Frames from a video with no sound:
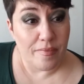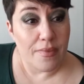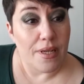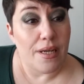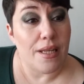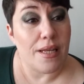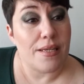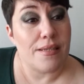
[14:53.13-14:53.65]

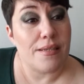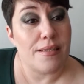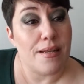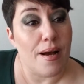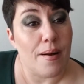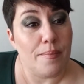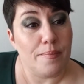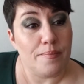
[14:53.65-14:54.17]
Alexa,
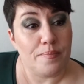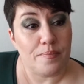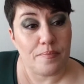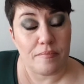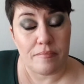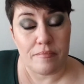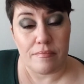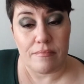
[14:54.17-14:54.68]
stop.
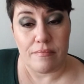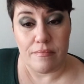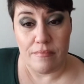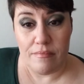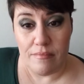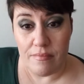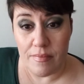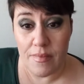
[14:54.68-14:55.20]

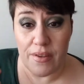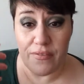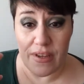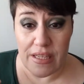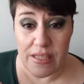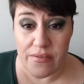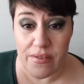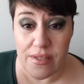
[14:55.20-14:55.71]
My
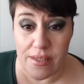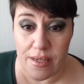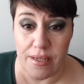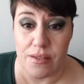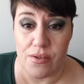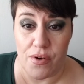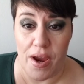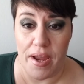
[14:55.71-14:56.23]
face feels like it's
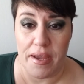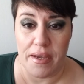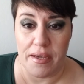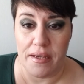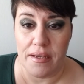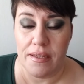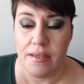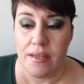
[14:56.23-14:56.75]
cracking.
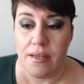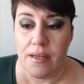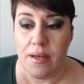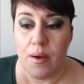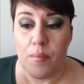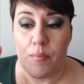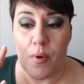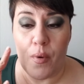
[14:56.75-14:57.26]

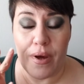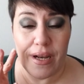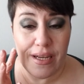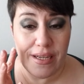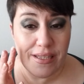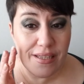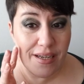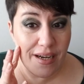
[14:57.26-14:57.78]
But when I
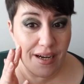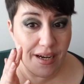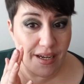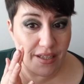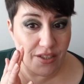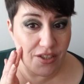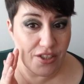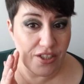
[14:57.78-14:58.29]

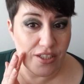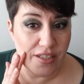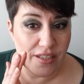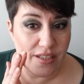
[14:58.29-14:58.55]
touch,